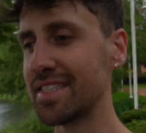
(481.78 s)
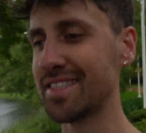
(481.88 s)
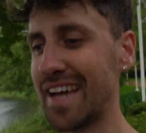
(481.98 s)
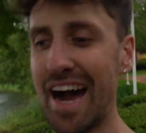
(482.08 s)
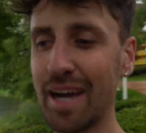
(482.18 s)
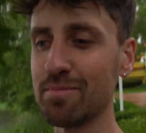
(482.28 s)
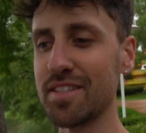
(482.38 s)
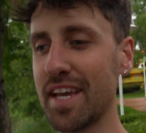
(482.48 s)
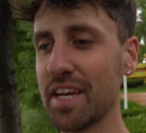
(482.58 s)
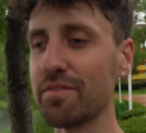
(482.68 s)
time to
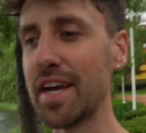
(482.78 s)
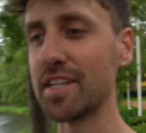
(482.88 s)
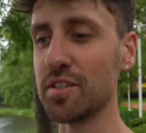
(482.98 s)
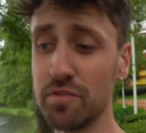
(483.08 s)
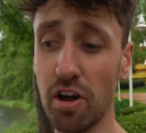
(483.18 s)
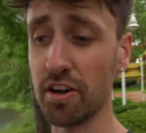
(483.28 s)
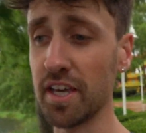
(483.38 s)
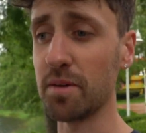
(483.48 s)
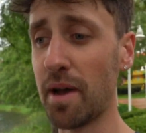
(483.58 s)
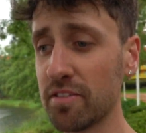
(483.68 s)
take advantage of
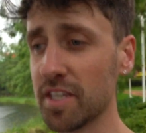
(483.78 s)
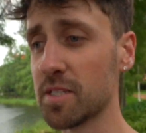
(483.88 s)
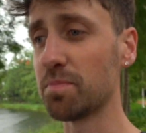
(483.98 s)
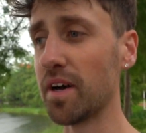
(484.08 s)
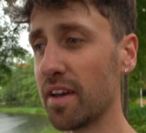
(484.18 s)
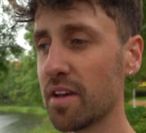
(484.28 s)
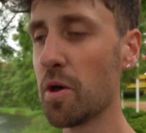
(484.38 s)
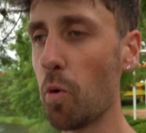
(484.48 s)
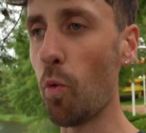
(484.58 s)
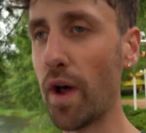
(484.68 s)
talking about this, but
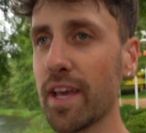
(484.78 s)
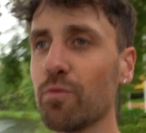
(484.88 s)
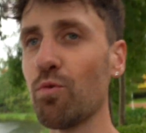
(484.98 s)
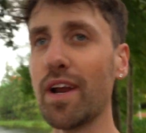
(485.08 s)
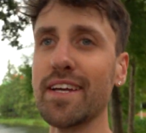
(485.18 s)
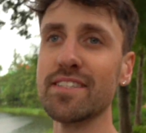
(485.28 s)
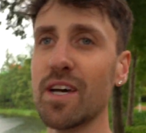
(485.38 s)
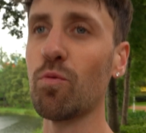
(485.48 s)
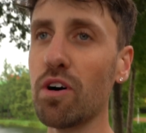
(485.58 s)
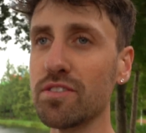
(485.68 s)
when it rains
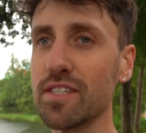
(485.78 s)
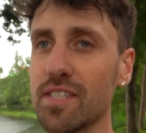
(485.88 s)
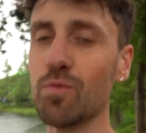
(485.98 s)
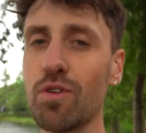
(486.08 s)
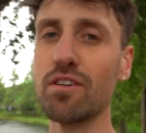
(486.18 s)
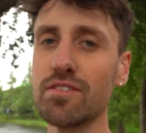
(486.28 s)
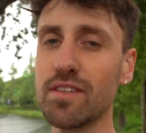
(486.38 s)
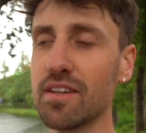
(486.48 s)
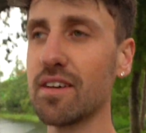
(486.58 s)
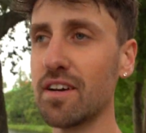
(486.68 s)
at Walt Disney World,
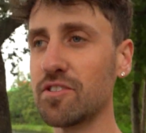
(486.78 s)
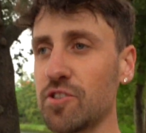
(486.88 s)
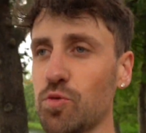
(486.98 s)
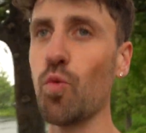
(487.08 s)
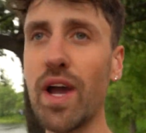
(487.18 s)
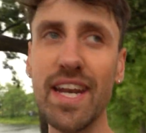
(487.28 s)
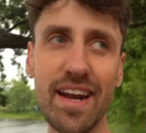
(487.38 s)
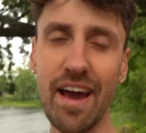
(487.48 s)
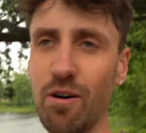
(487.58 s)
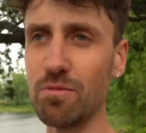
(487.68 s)
just wait it
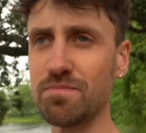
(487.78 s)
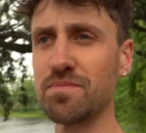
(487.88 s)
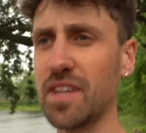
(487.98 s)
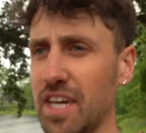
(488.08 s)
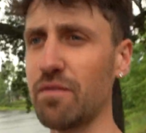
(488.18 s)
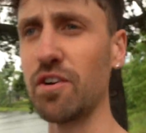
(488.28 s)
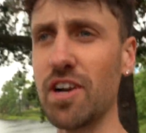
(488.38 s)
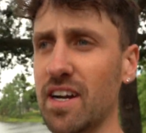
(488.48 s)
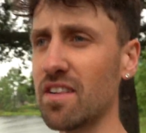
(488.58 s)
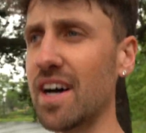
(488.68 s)
out. Like if you're
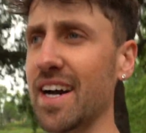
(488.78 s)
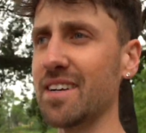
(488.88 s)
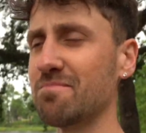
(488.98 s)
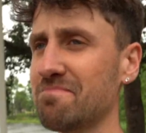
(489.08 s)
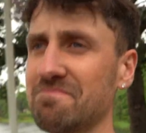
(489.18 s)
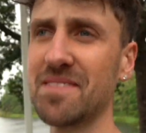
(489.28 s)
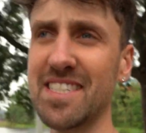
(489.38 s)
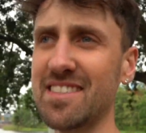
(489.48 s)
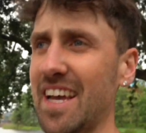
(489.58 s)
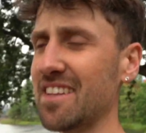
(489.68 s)
in a line,
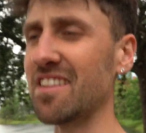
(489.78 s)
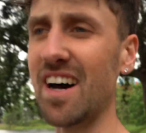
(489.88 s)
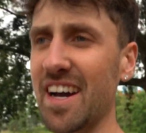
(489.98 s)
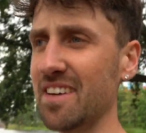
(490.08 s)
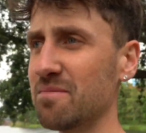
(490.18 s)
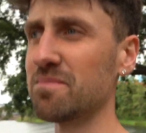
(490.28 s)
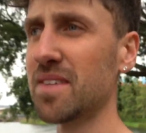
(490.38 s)
stay in the line.